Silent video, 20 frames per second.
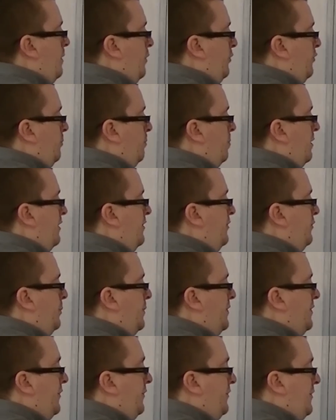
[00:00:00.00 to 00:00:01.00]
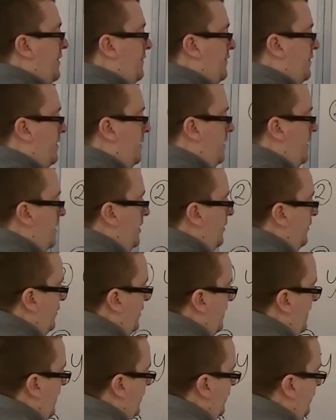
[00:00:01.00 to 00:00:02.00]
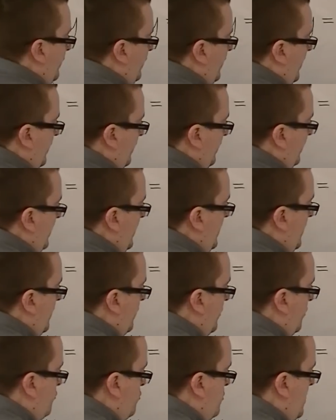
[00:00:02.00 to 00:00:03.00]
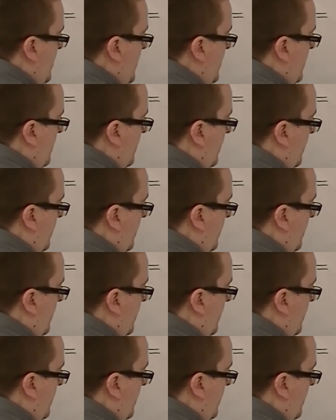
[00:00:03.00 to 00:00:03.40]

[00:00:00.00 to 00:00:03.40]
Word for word: multiplies with the seven, so that's sixty-three